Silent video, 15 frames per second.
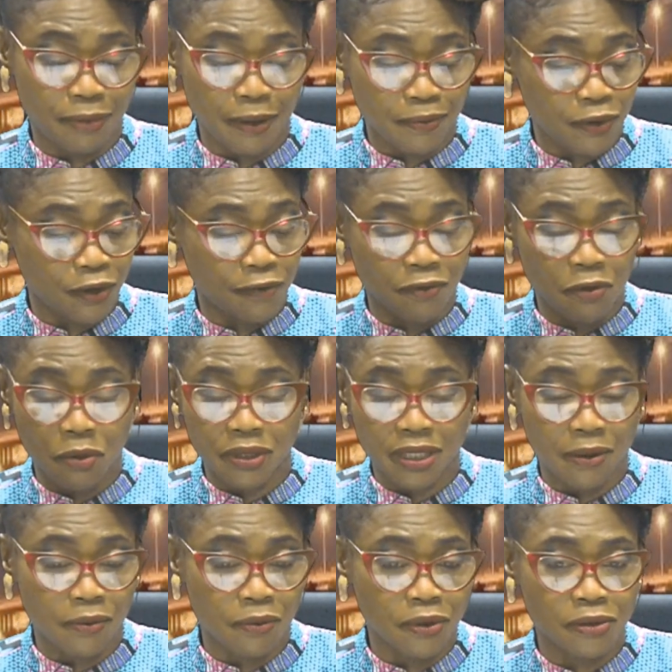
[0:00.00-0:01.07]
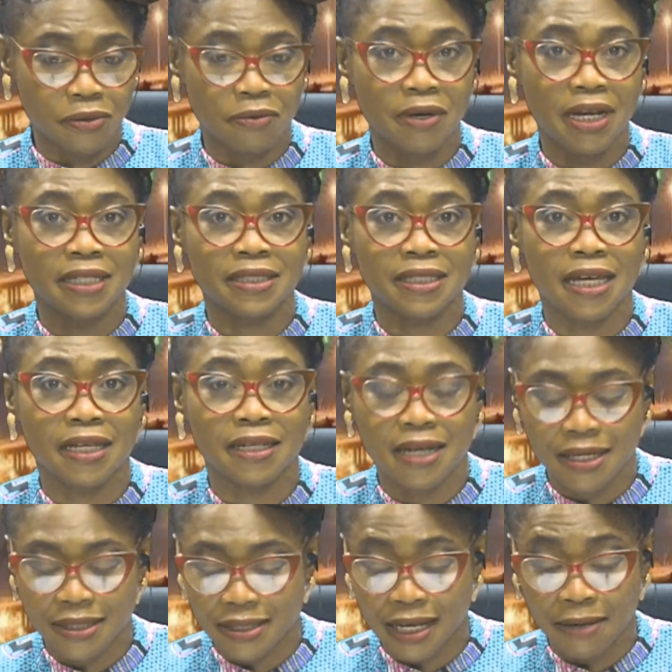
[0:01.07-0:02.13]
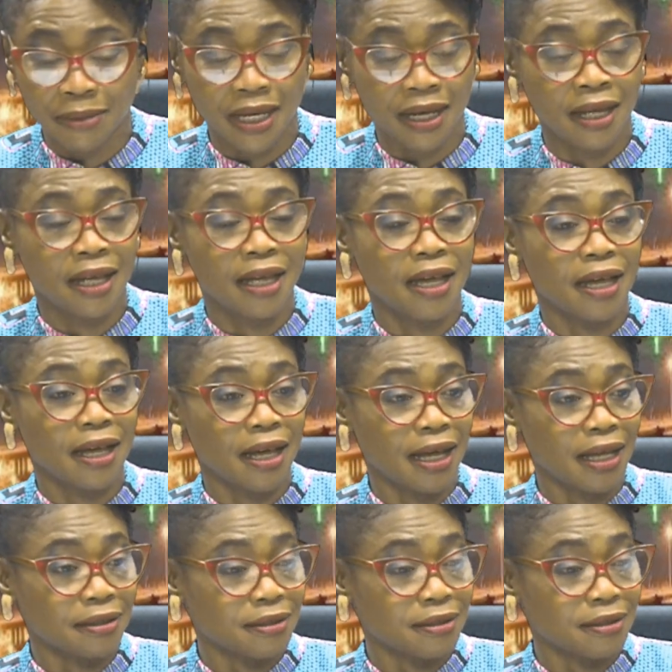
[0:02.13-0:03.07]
people, of course, that want to write next time, that are